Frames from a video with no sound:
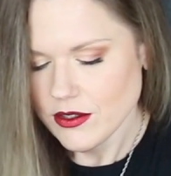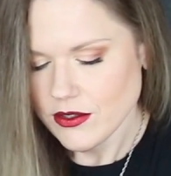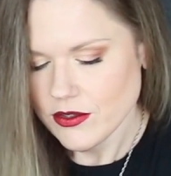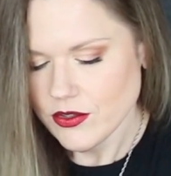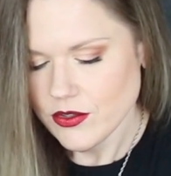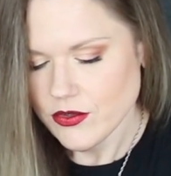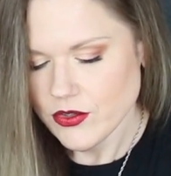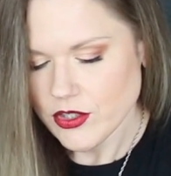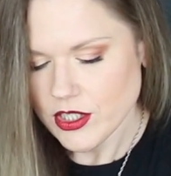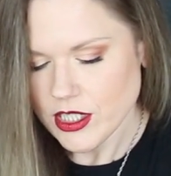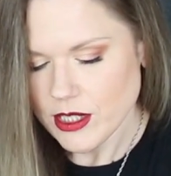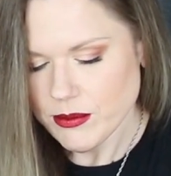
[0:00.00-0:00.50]

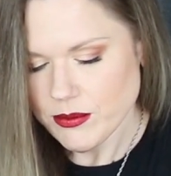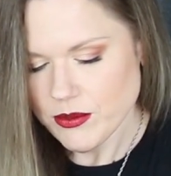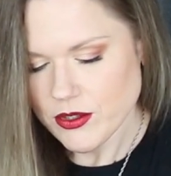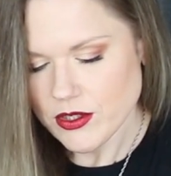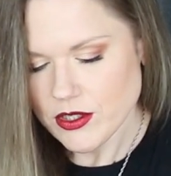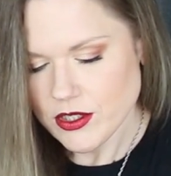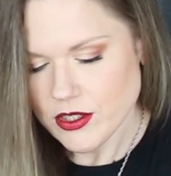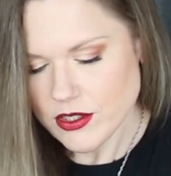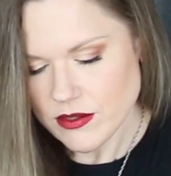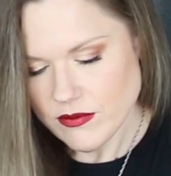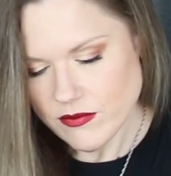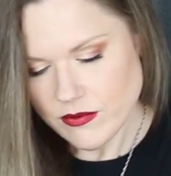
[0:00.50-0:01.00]
New
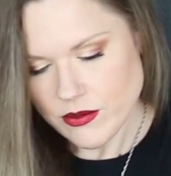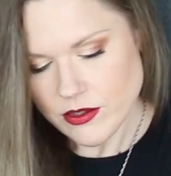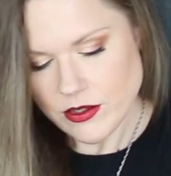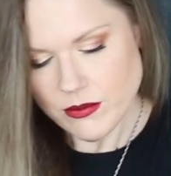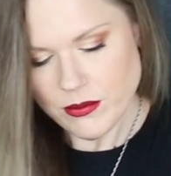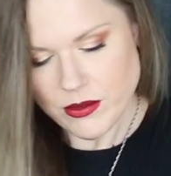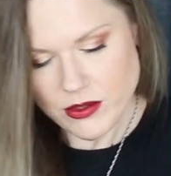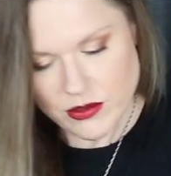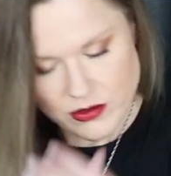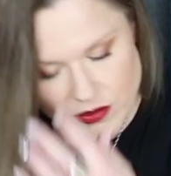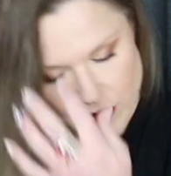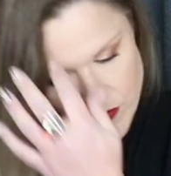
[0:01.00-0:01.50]
chapters for the
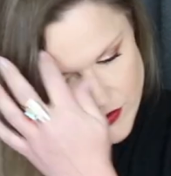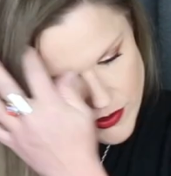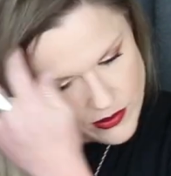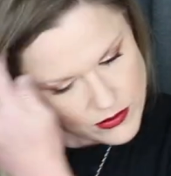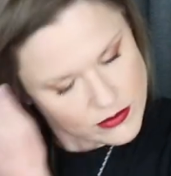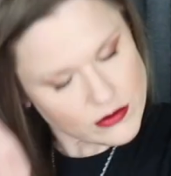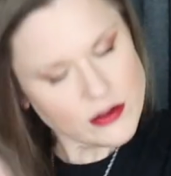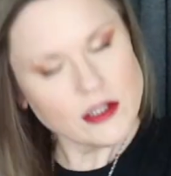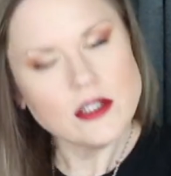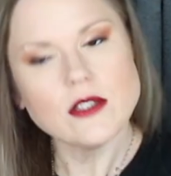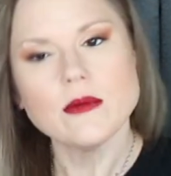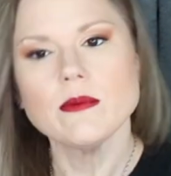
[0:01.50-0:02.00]
both of you.
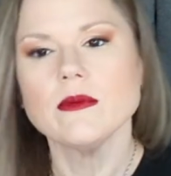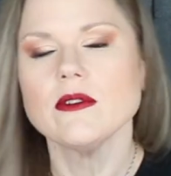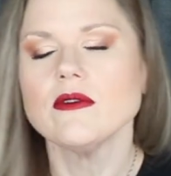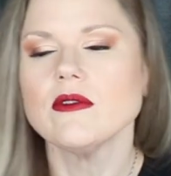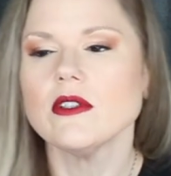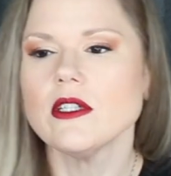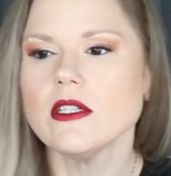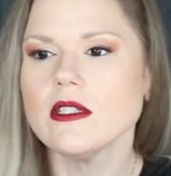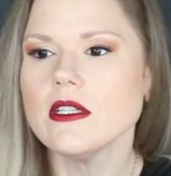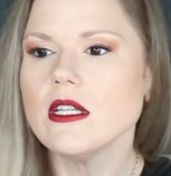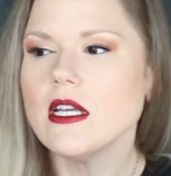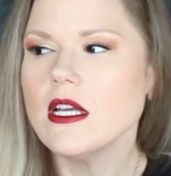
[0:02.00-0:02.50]
Let's move
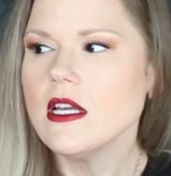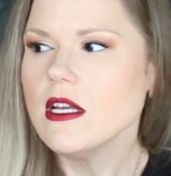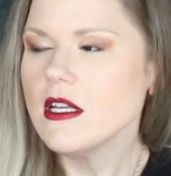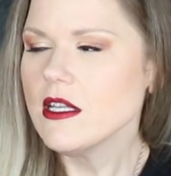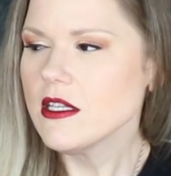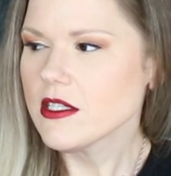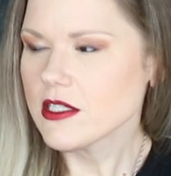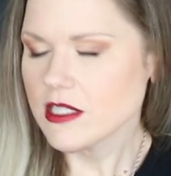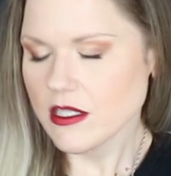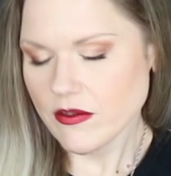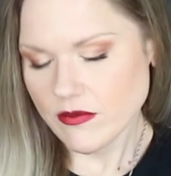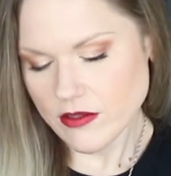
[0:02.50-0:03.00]
on.
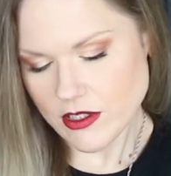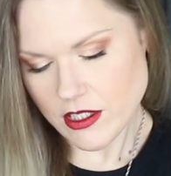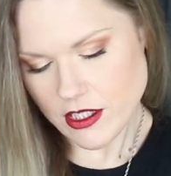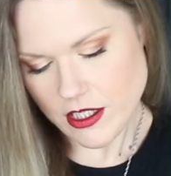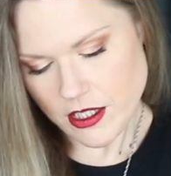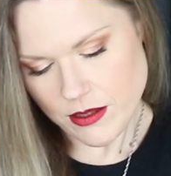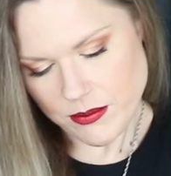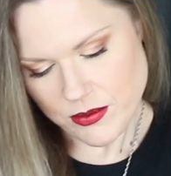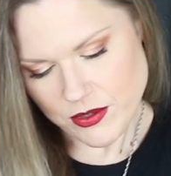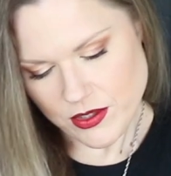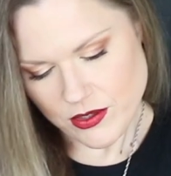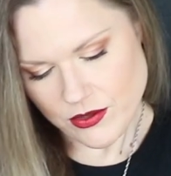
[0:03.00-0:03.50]
Seven of
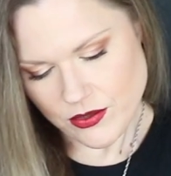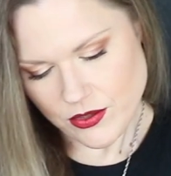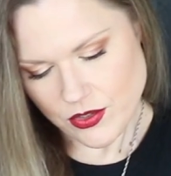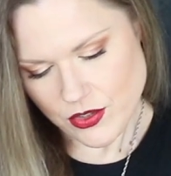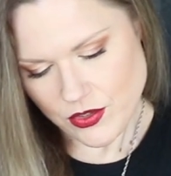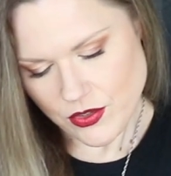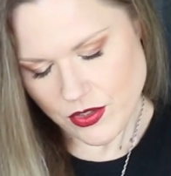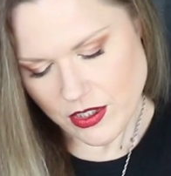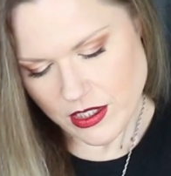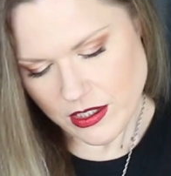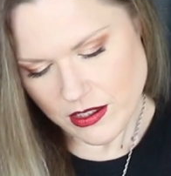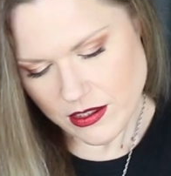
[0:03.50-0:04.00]
Cups under
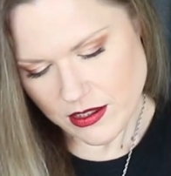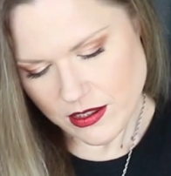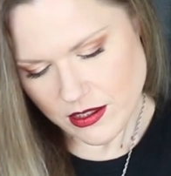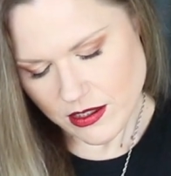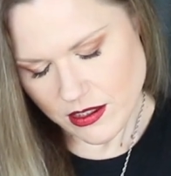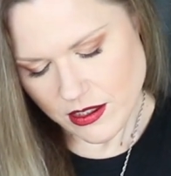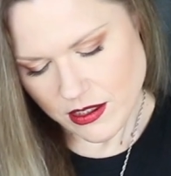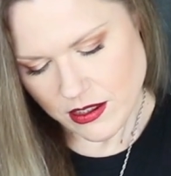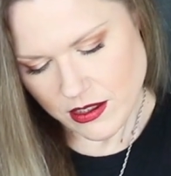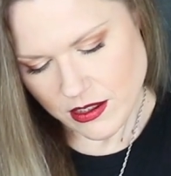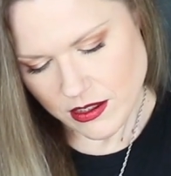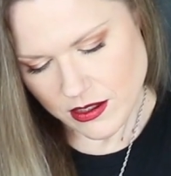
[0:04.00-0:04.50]
strengths.
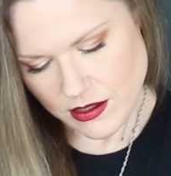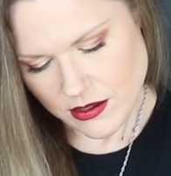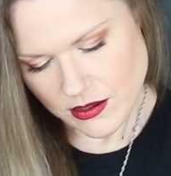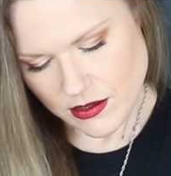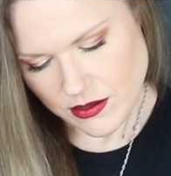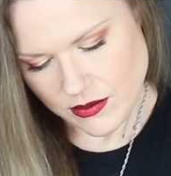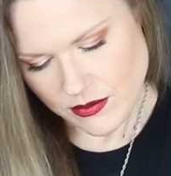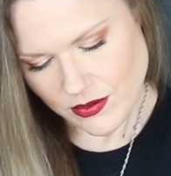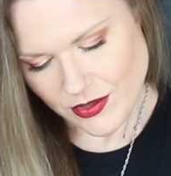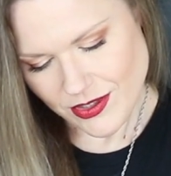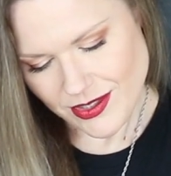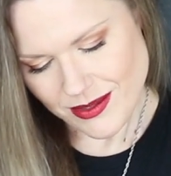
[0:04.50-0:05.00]
I
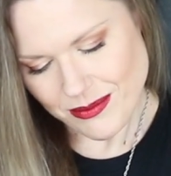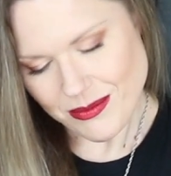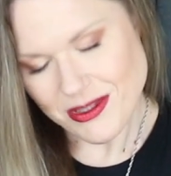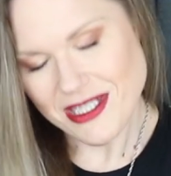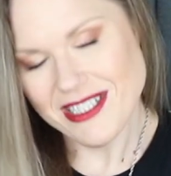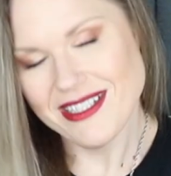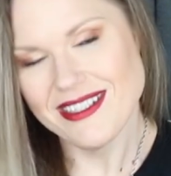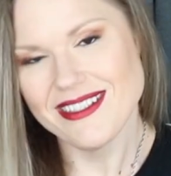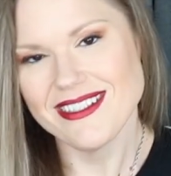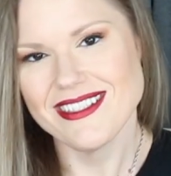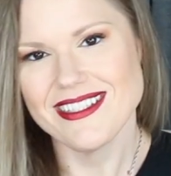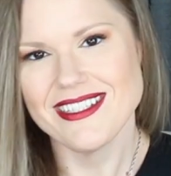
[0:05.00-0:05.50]
know.
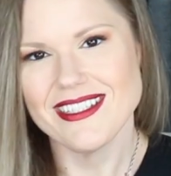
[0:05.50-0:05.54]
Somebody